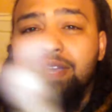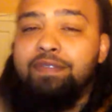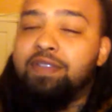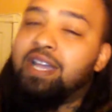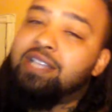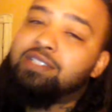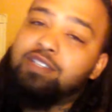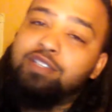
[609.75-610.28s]
the way, if you
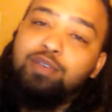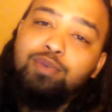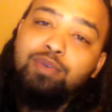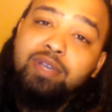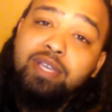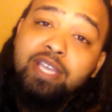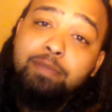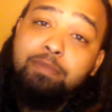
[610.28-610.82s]
guys don't know who
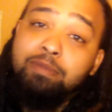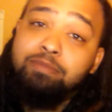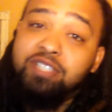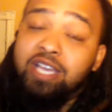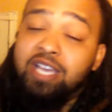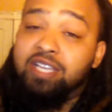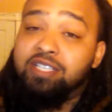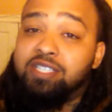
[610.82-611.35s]
I am, I'm
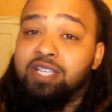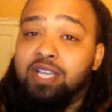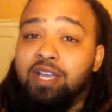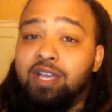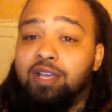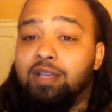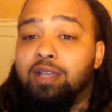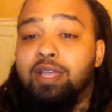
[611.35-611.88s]
Josh.
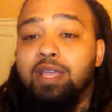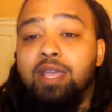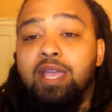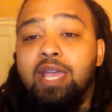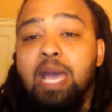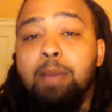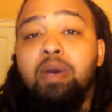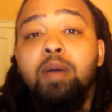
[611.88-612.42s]

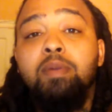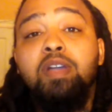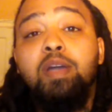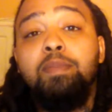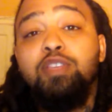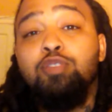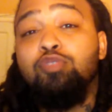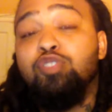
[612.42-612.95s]
I'm an
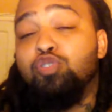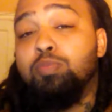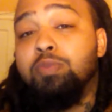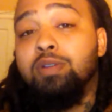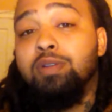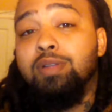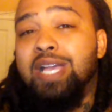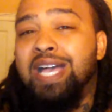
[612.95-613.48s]
upcoming
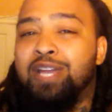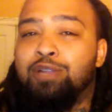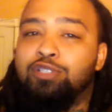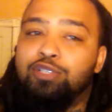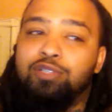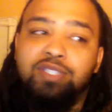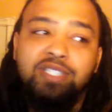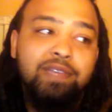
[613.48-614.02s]
YouTuber. I don't
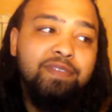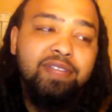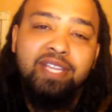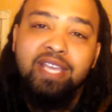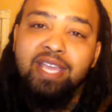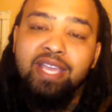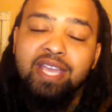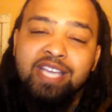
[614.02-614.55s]
do this every
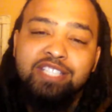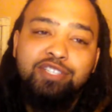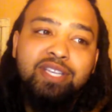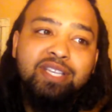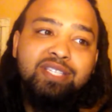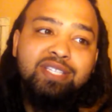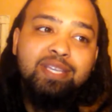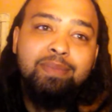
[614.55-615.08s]
day. As you
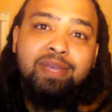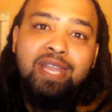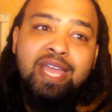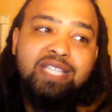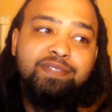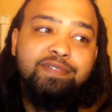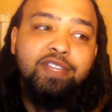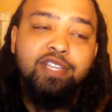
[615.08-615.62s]
can see, my
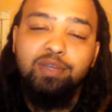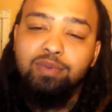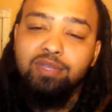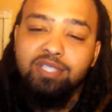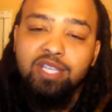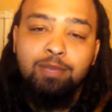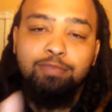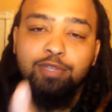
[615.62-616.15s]
last video
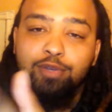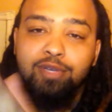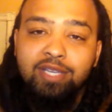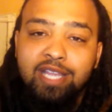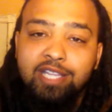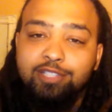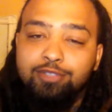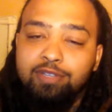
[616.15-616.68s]
was uploaded
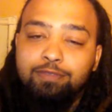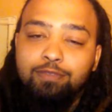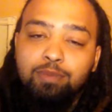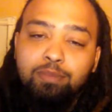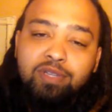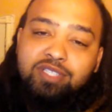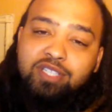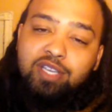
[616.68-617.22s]
like
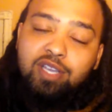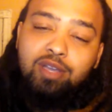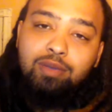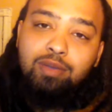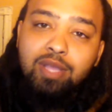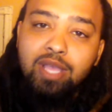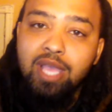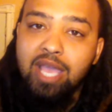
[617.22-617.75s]
3-4 months
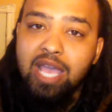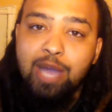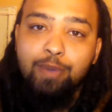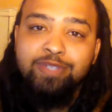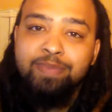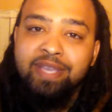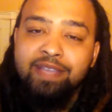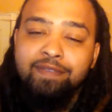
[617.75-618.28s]
ago. I
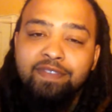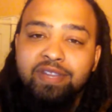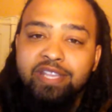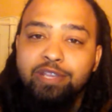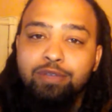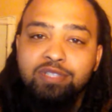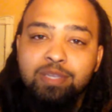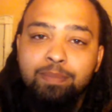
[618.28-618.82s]
was making
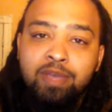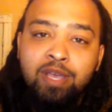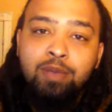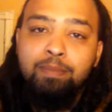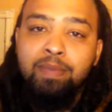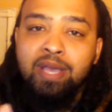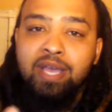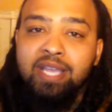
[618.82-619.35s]
videos
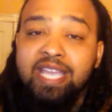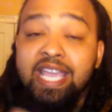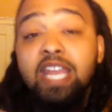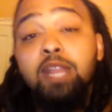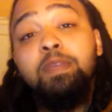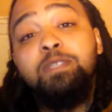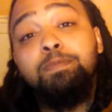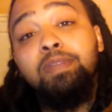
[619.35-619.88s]
about my
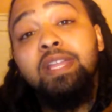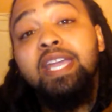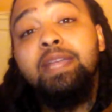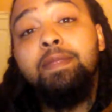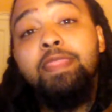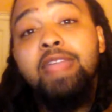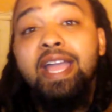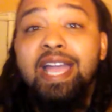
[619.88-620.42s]
cannabis
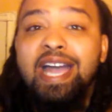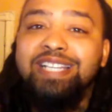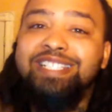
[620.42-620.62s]
plant that